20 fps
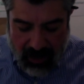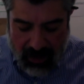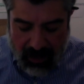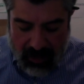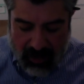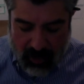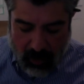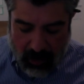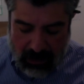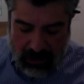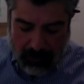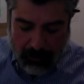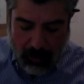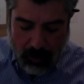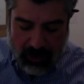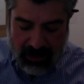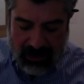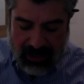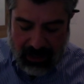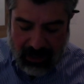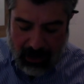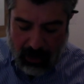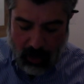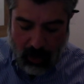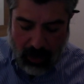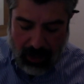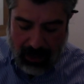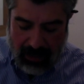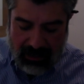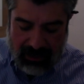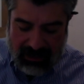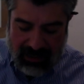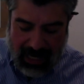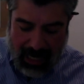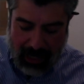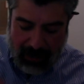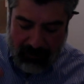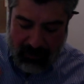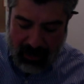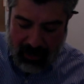So it's a particular
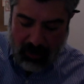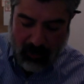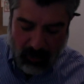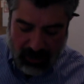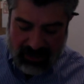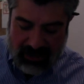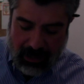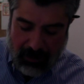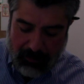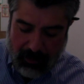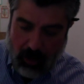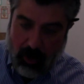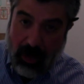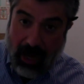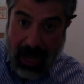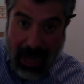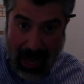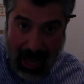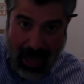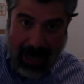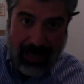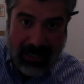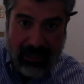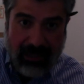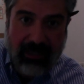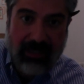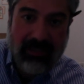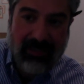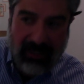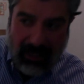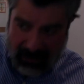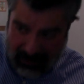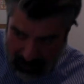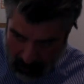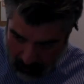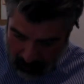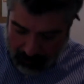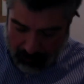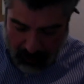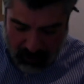enzyme receptor agonist. That's
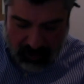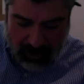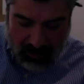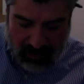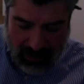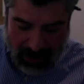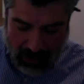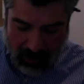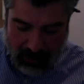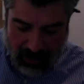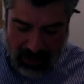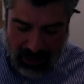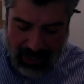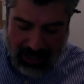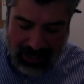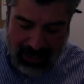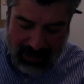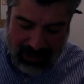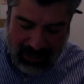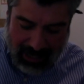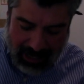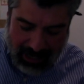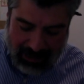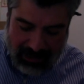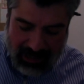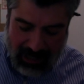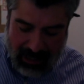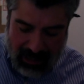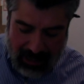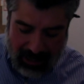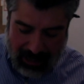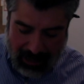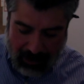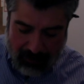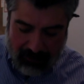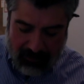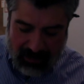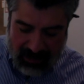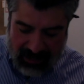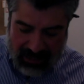how it puts you down.
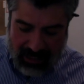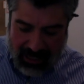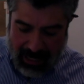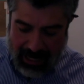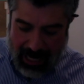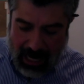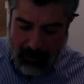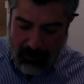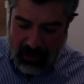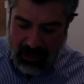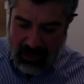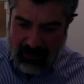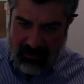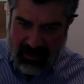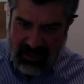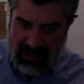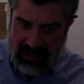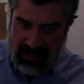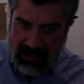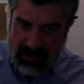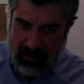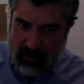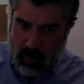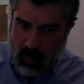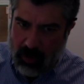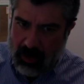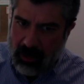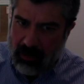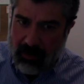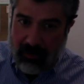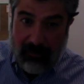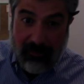NMDA. I believe it's one of the